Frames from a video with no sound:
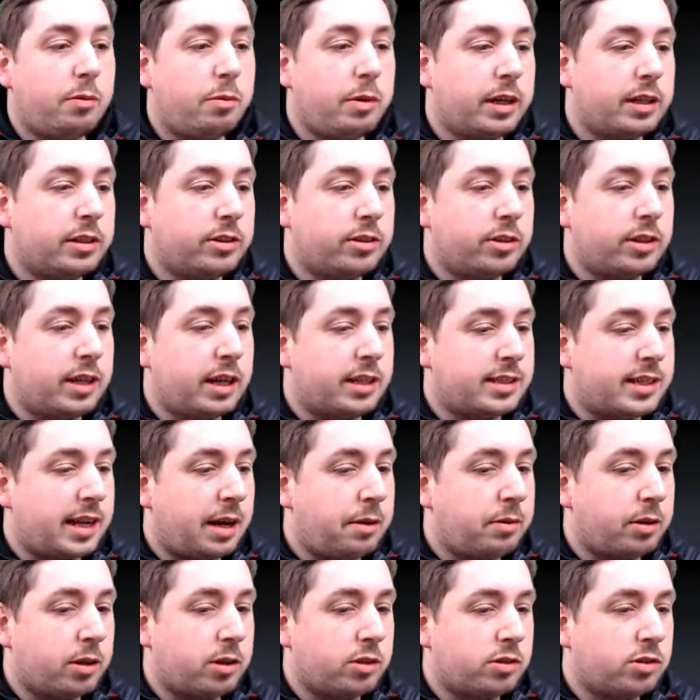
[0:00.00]
we can do that today
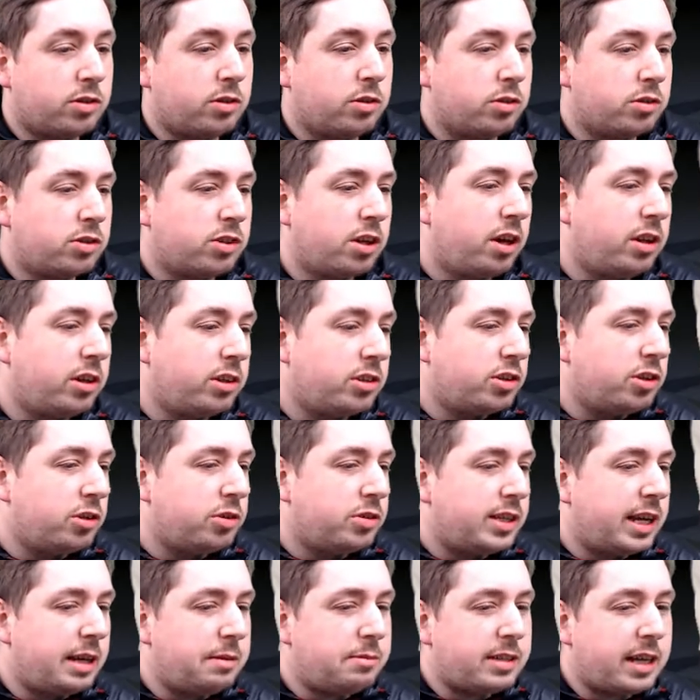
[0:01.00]
with a good score. So the two
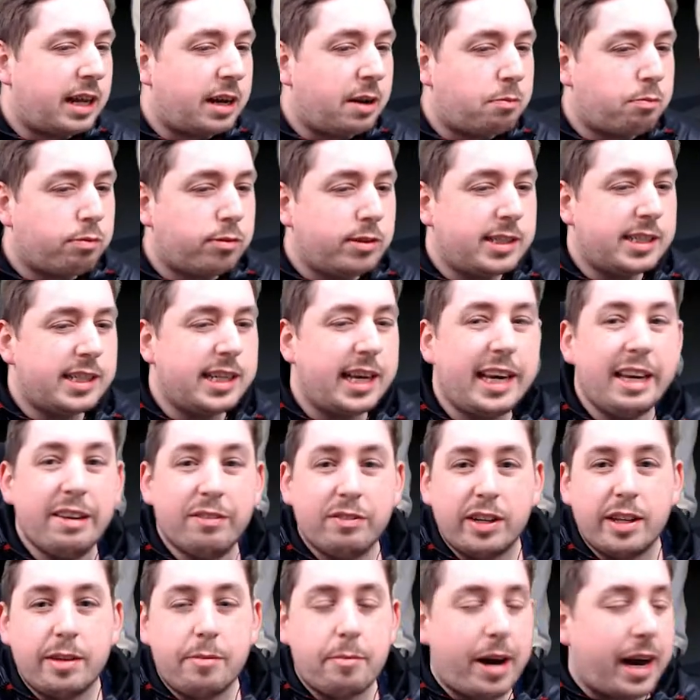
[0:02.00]
teams then are pretty
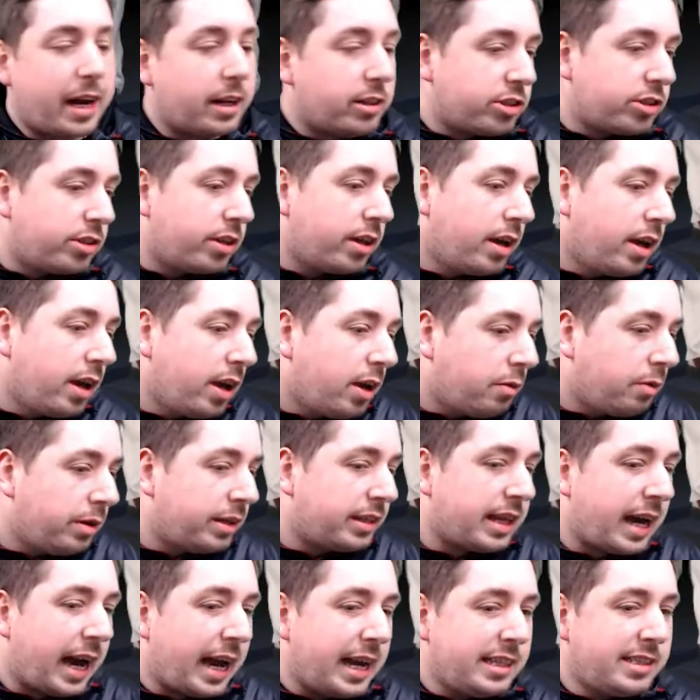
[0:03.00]
evenly matched
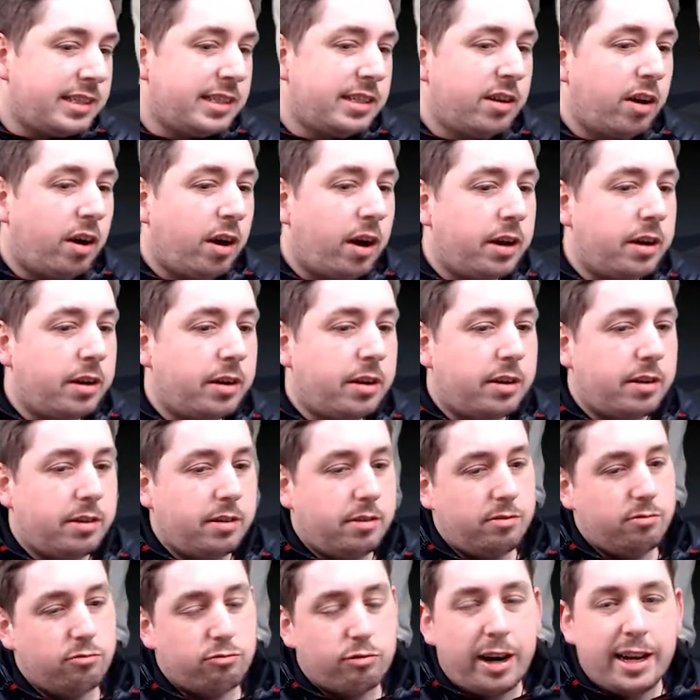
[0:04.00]
with 89
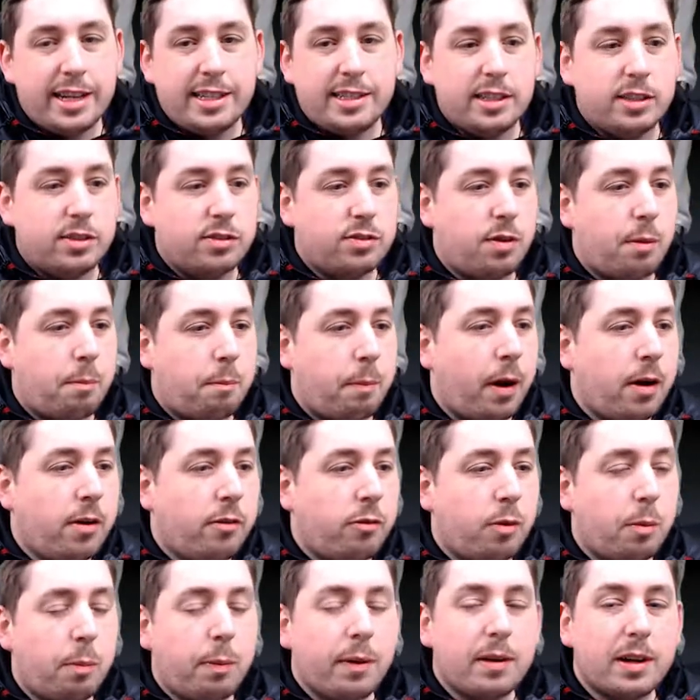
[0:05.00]
ratings for
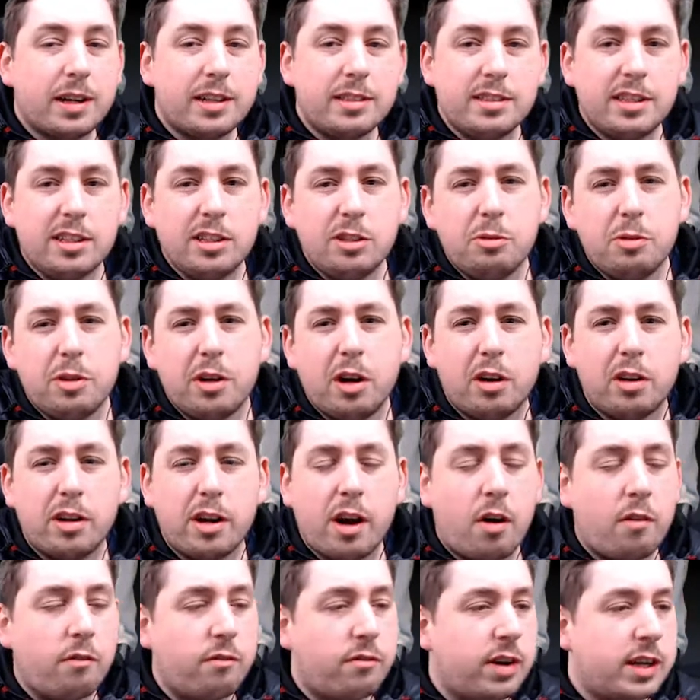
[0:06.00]
both. We're continuing
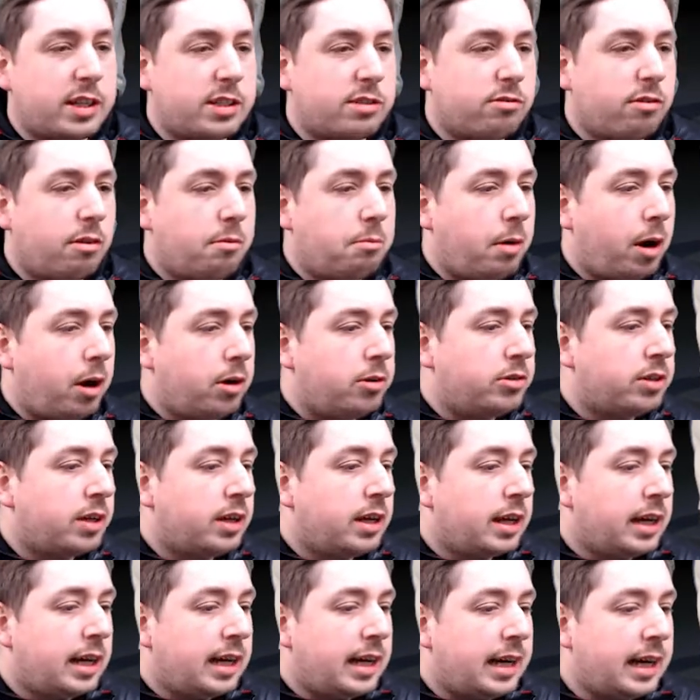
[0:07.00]
on veteran mode.
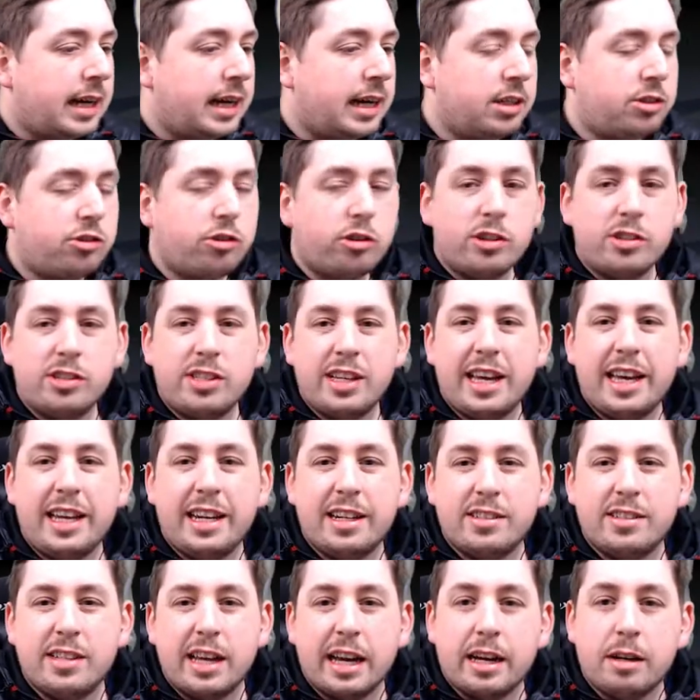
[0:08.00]
Join us in
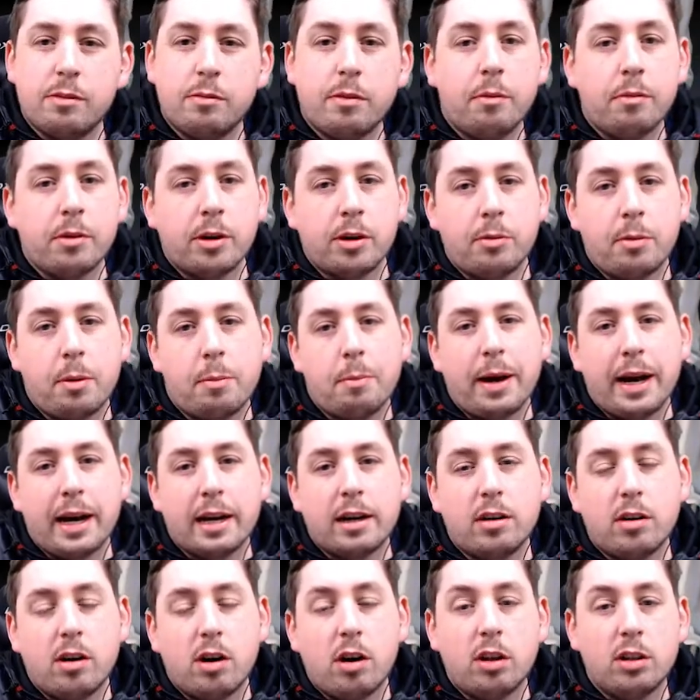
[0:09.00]
a second when we're going to be
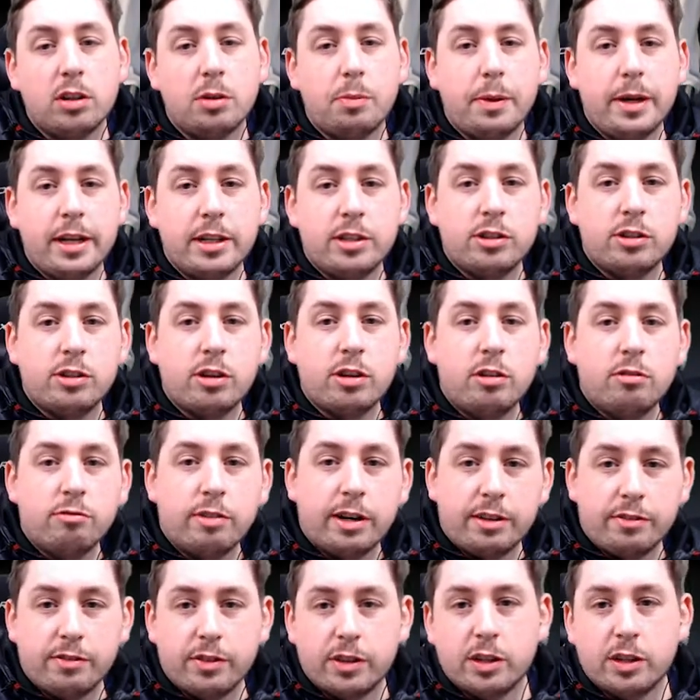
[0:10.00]
back on the pitch,
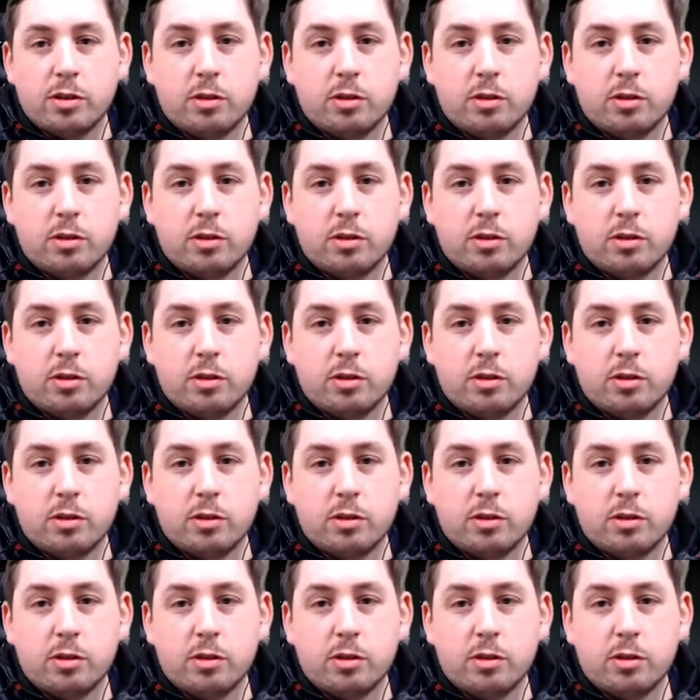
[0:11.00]
ready for the